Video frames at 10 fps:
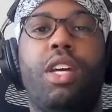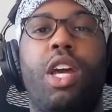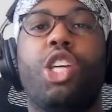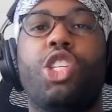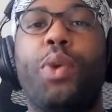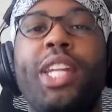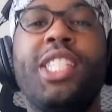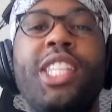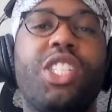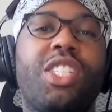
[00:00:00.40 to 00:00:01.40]
So in
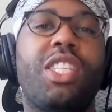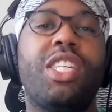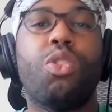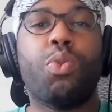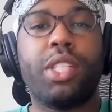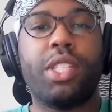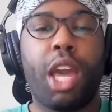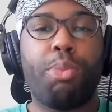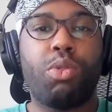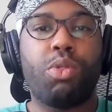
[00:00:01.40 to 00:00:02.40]
addition to these three
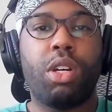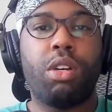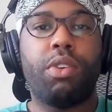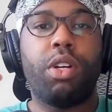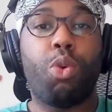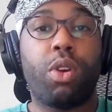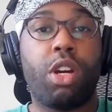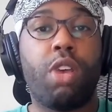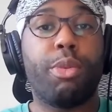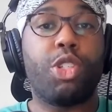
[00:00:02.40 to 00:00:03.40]
examples of more
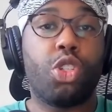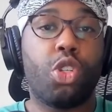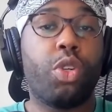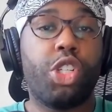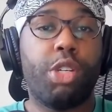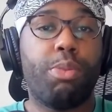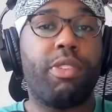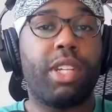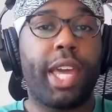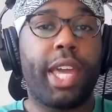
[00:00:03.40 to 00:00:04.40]
government stewardship of the
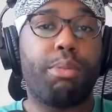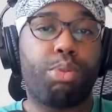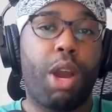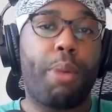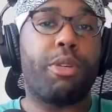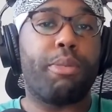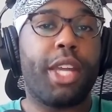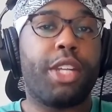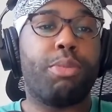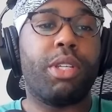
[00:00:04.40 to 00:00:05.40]
land and property
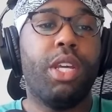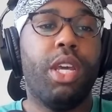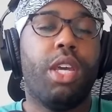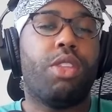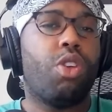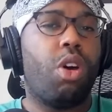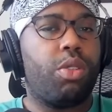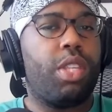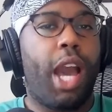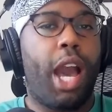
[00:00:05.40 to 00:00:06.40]
management, there's also
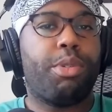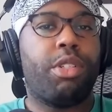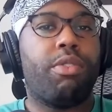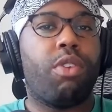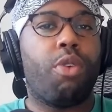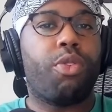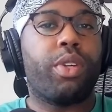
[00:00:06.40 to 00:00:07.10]
the option of offering